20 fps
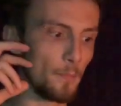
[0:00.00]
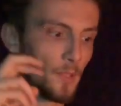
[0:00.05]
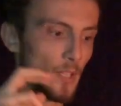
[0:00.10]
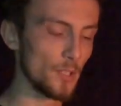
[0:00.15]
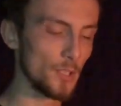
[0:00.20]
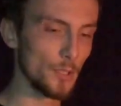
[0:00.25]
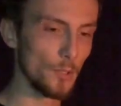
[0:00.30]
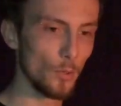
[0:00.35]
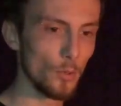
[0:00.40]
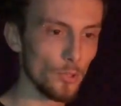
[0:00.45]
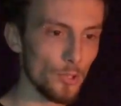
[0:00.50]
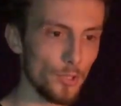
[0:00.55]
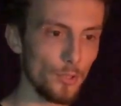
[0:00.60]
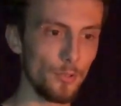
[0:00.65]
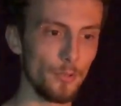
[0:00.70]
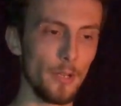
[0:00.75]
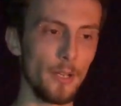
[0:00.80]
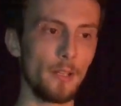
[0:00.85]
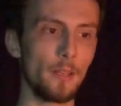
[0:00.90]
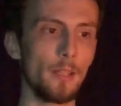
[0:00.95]
distortion
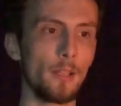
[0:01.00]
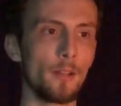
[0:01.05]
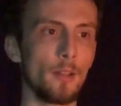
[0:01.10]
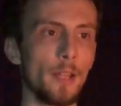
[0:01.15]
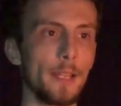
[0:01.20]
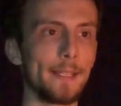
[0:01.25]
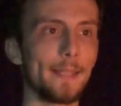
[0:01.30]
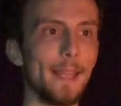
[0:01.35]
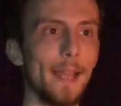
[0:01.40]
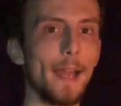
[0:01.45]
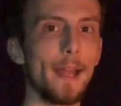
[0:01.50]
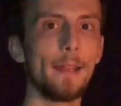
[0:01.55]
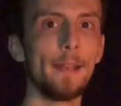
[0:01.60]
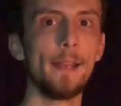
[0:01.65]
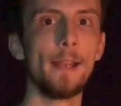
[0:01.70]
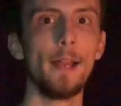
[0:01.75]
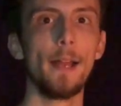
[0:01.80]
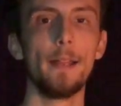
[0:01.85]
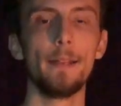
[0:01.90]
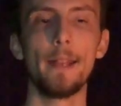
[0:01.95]
or anything like that.
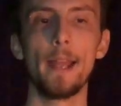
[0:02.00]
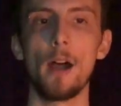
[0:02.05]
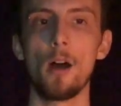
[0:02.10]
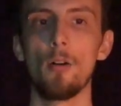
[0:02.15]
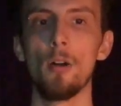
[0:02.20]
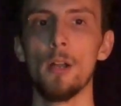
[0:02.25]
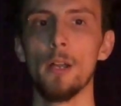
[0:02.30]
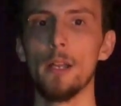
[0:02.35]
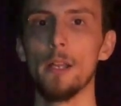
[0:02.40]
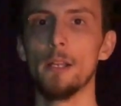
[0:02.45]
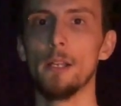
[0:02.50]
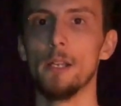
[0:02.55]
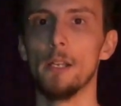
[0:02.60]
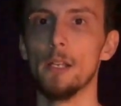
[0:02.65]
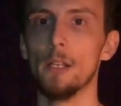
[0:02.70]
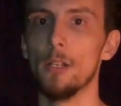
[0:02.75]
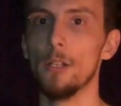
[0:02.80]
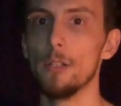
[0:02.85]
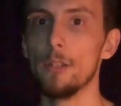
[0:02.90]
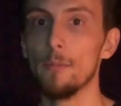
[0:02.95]
Now,
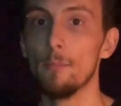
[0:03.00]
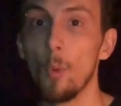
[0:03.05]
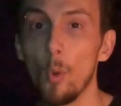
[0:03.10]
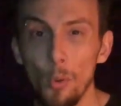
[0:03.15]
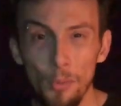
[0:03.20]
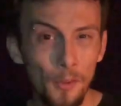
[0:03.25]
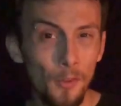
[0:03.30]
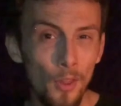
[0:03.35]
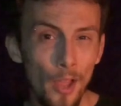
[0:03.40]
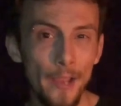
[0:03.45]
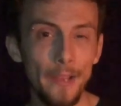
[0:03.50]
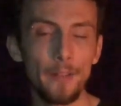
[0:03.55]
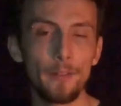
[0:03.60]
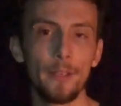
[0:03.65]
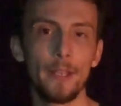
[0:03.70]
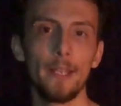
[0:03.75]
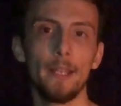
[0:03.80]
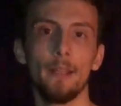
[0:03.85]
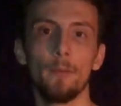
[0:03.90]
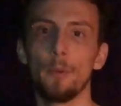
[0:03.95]
more than
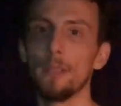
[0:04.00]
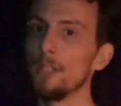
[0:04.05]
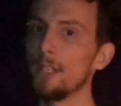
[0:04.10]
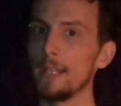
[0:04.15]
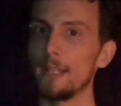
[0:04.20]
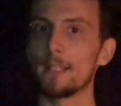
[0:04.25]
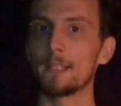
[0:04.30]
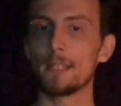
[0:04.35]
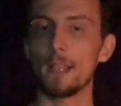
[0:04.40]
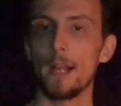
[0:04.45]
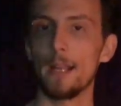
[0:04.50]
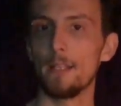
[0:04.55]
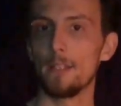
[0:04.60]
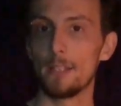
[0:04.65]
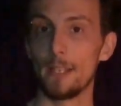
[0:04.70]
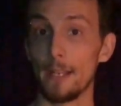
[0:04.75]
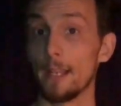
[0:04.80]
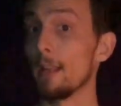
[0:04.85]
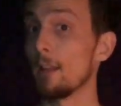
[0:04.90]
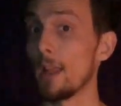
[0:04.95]
likely, when you get excited,
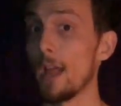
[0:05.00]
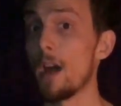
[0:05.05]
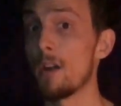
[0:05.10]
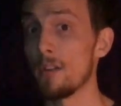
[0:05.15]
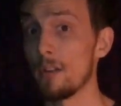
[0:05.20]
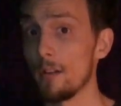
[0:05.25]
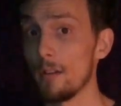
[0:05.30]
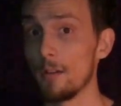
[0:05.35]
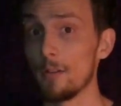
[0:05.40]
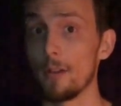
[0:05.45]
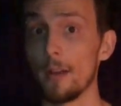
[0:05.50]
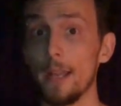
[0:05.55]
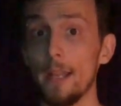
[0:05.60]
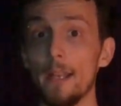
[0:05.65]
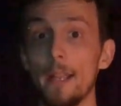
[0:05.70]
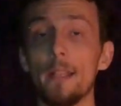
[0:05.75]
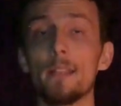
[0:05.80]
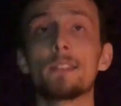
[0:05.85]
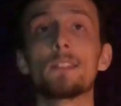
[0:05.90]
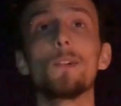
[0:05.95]
you're going to get louder,
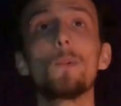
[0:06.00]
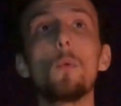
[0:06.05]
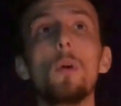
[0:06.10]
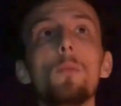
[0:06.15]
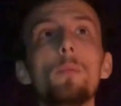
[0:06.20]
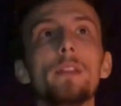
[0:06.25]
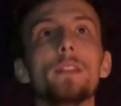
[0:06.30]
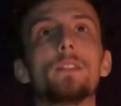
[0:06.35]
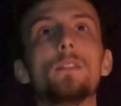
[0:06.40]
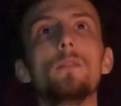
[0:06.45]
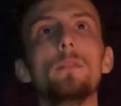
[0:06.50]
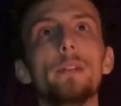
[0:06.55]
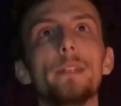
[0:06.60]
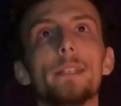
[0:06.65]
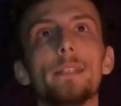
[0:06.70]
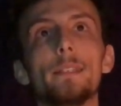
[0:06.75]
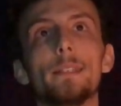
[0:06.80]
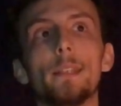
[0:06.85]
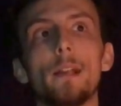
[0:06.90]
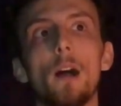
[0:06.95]
right? And so what we do
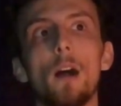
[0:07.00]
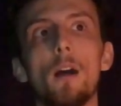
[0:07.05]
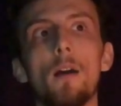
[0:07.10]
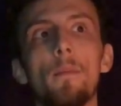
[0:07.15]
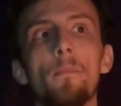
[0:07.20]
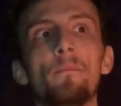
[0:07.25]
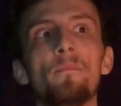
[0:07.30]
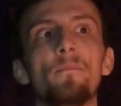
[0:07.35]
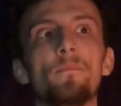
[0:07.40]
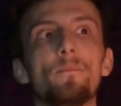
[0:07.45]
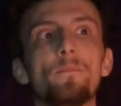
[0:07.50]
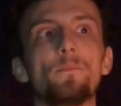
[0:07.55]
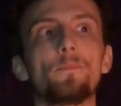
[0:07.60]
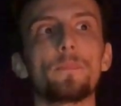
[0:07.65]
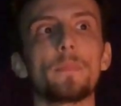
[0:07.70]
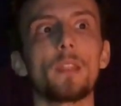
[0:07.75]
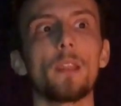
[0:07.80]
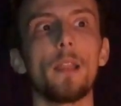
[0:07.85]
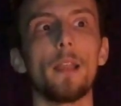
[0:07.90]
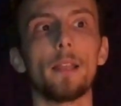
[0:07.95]
is,
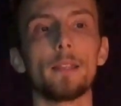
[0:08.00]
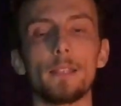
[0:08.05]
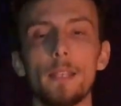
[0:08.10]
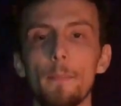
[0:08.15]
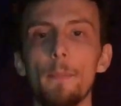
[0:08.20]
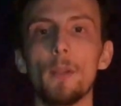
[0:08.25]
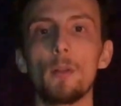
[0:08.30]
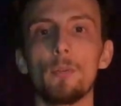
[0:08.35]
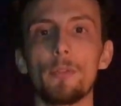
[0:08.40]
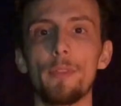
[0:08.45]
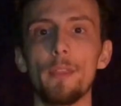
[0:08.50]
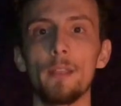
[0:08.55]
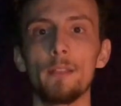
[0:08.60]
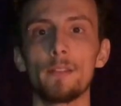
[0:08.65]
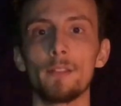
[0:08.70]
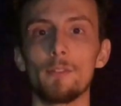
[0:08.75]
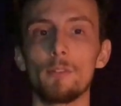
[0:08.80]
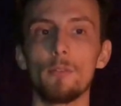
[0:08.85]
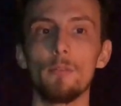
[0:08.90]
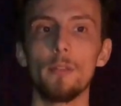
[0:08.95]
a typical thing
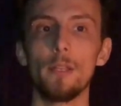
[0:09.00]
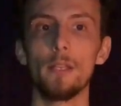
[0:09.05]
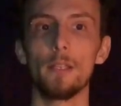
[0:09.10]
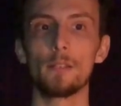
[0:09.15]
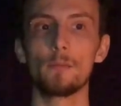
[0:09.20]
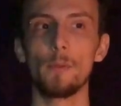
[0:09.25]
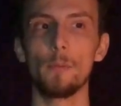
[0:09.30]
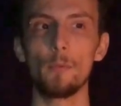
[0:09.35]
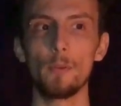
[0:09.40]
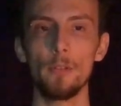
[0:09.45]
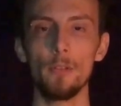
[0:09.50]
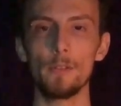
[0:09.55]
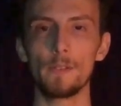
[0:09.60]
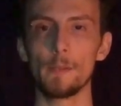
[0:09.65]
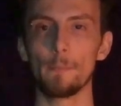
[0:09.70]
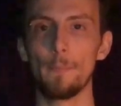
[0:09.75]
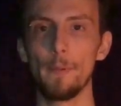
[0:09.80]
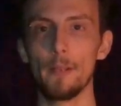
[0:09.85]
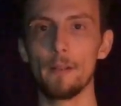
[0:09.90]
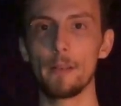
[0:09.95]
to do is we want to
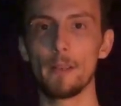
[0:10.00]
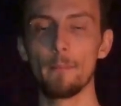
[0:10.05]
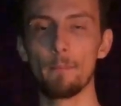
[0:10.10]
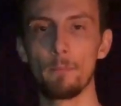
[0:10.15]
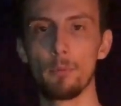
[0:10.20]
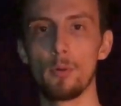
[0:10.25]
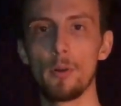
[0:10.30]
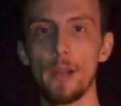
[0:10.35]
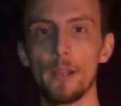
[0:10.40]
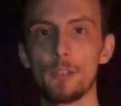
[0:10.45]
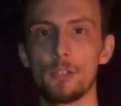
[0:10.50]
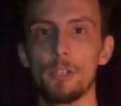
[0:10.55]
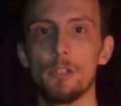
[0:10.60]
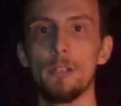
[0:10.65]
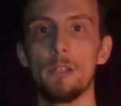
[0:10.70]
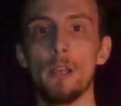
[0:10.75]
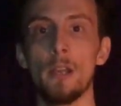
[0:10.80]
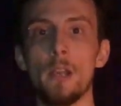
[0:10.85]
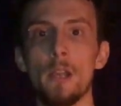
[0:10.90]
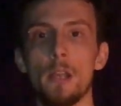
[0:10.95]
use a bit of
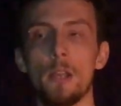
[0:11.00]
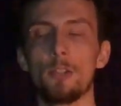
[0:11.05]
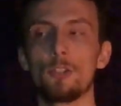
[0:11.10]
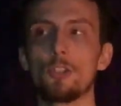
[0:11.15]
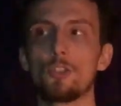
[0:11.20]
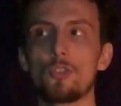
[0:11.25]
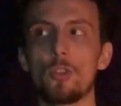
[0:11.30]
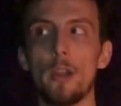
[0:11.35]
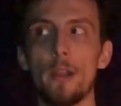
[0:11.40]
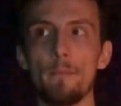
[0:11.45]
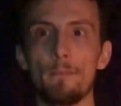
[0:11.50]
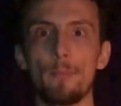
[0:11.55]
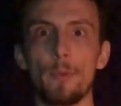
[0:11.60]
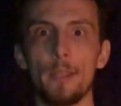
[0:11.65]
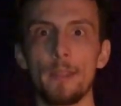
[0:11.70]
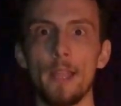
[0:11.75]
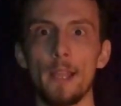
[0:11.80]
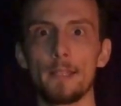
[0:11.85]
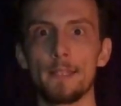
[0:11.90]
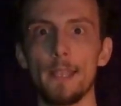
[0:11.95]
compression to try and
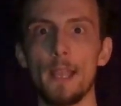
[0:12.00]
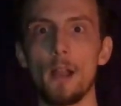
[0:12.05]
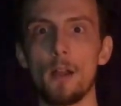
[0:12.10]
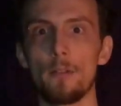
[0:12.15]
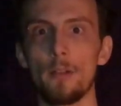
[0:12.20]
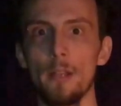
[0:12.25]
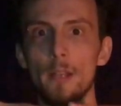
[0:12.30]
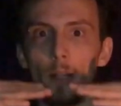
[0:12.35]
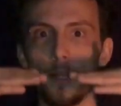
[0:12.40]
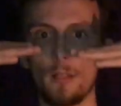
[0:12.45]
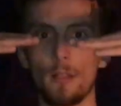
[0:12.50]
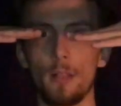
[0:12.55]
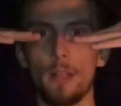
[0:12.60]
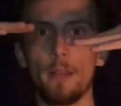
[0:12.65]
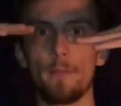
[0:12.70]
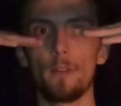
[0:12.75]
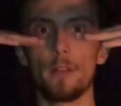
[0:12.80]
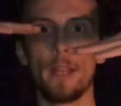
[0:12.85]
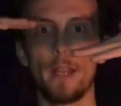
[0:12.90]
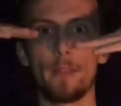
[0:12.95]
bring that down,
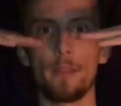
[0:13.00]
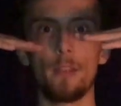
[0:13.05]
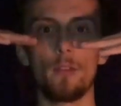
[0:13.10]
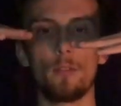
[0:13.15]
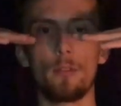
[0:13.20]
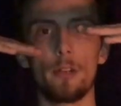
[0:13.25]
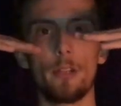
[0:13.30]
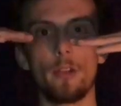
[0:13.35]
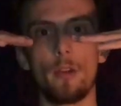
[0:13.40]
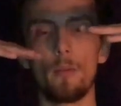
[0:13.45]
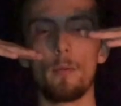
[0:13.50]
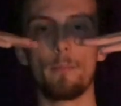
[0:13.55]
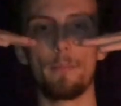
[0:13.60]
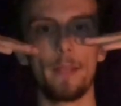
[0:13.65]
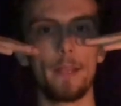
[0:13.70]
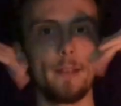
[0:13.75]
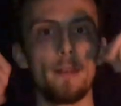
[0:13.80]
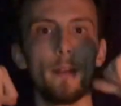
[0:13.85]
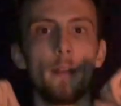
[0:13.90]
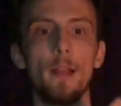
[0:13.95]
level out the audio a
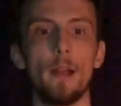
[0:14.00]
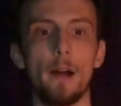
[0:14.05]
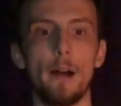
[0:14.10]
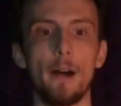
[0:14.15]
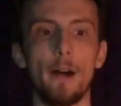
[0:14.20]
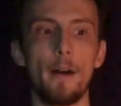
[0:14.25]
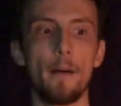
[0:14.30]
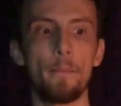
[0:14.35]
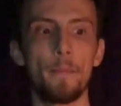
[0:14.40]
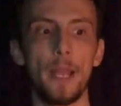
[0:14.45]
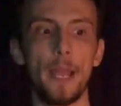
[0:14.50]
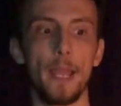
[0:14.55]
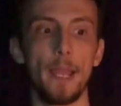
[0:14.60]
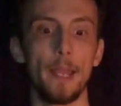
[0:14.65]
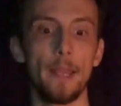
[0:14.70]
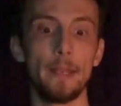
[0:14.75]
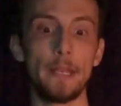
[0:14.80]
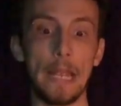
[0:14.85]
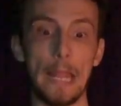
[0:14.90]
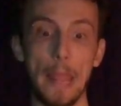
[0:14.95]
bit,
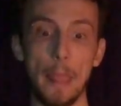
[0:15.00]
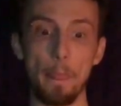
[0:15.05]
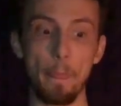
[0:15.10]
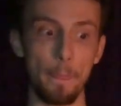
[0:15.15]
and